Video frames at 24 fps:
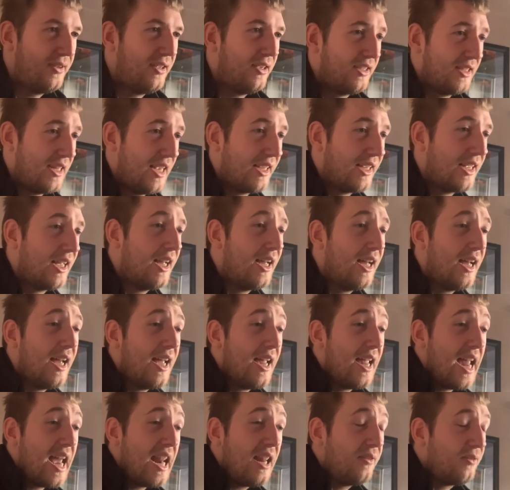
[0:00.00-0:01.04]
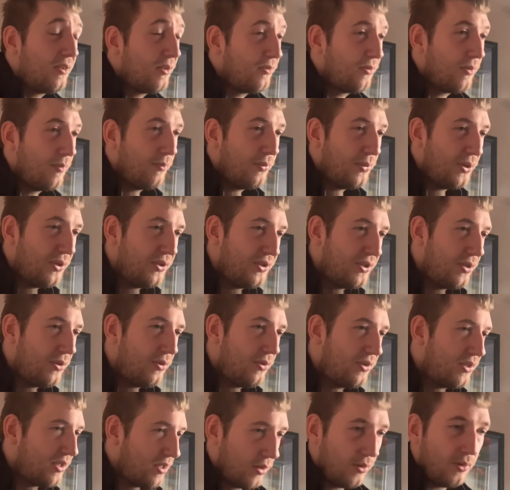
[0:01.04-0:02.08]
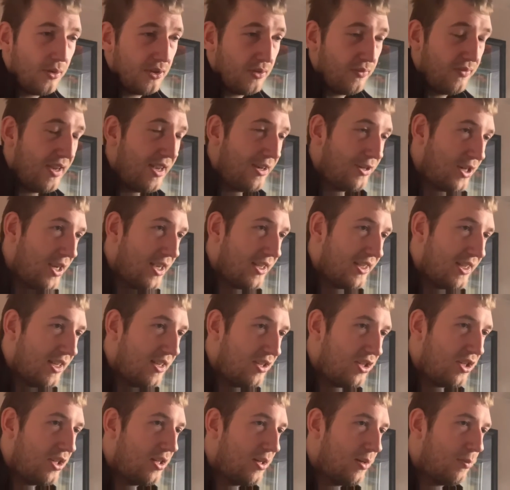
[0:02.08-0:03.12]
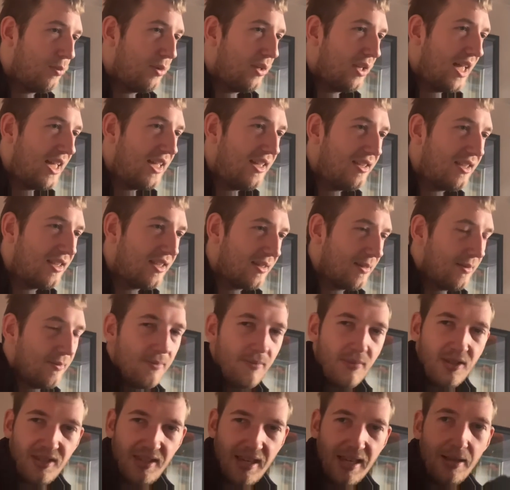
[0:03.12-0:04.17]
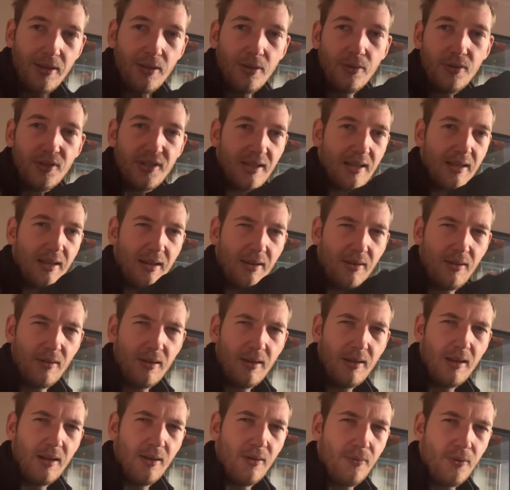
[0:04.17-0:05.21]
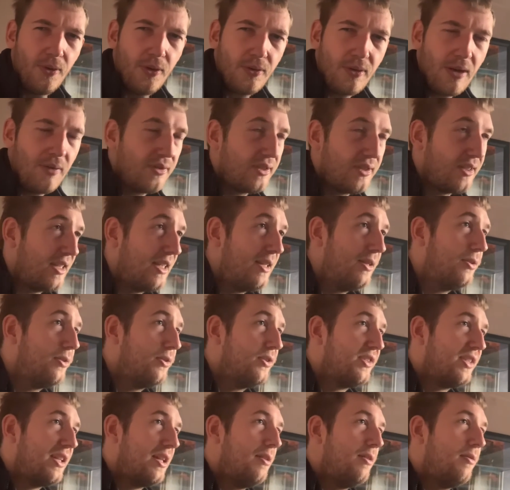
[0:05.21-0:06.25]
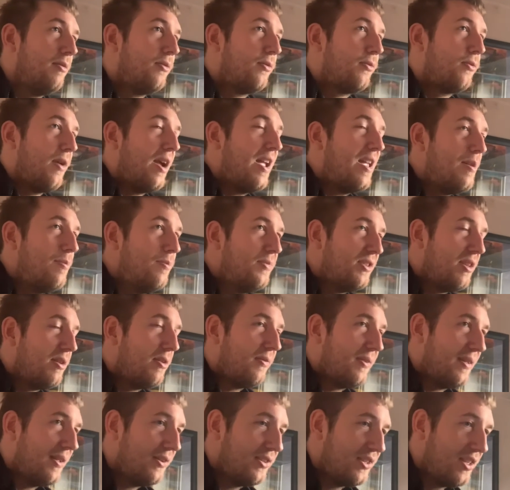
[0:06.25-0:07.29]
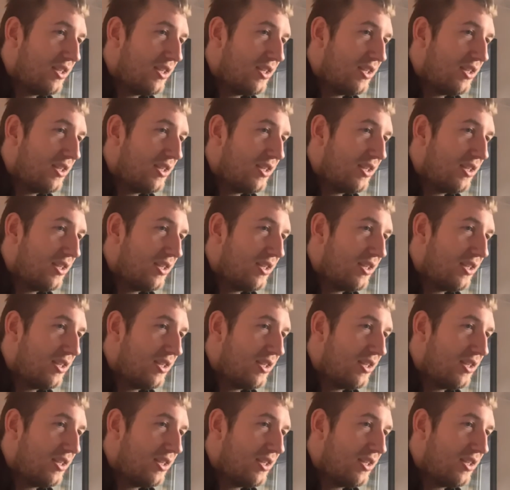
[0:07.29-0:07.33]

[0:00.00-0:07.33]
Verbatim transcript: That's like anything from puzzles, across VHSs, you know, plates, stills, you know, photograph stills in frames, everything else.